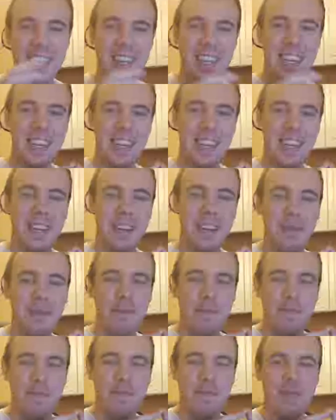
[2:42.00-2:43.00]

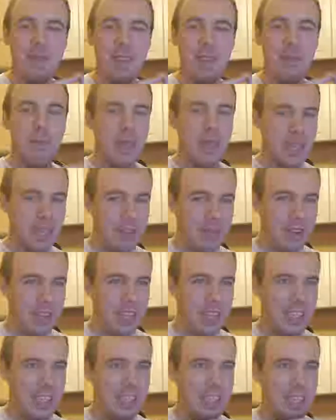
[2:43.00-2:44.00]
um, but I did
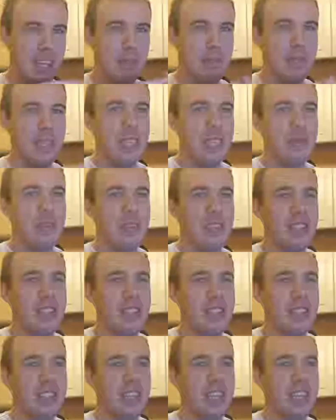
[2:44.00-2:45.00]
find this company, which
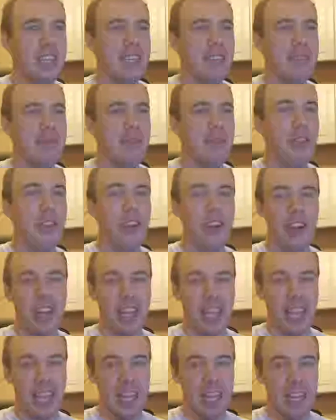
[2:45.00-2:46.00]
is um,
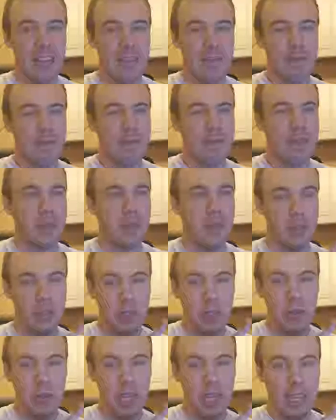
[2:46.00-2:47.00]
TheraCann with
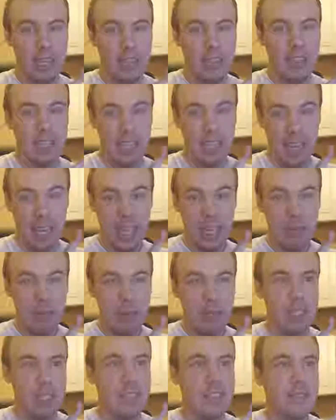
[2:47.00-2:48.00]
two N's, like
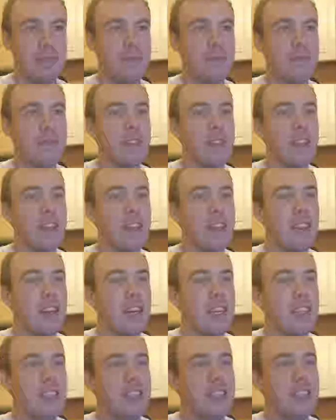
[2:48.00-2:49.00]
cannabis,
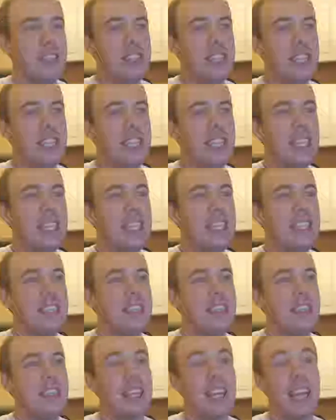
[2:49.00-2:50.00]
launches the E
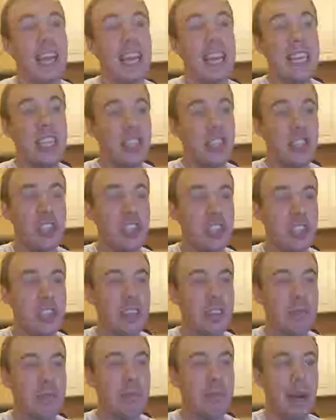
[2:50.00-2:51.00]
the etch
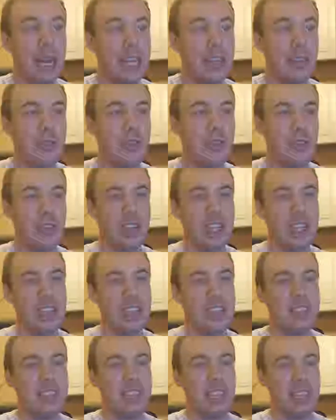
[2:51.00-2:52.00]

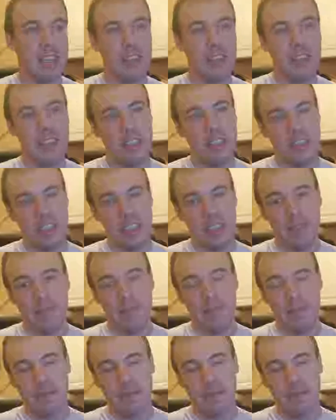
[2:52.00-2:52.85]
biotrace technology.